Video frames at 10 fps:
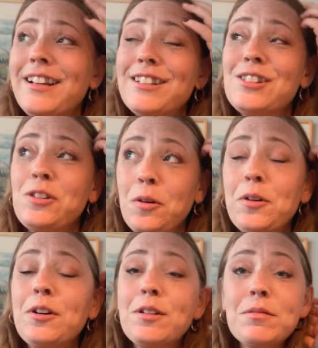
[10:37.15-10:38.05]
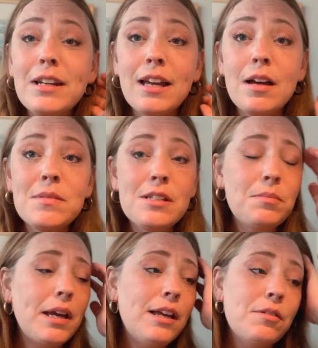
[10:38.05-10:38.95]
so good when it comes to
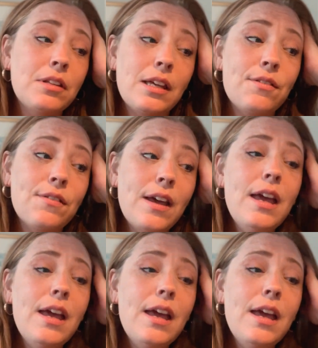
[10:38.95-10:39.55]
pain relief.